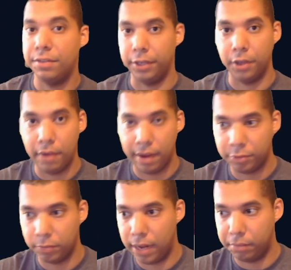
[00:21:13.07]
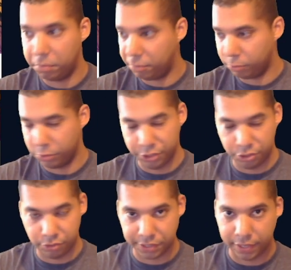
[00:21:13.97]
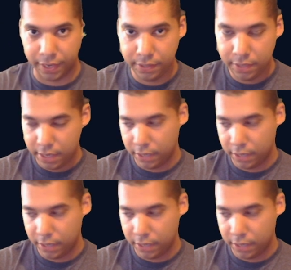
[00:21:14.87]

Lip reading: and go after Rabble before she strikes again.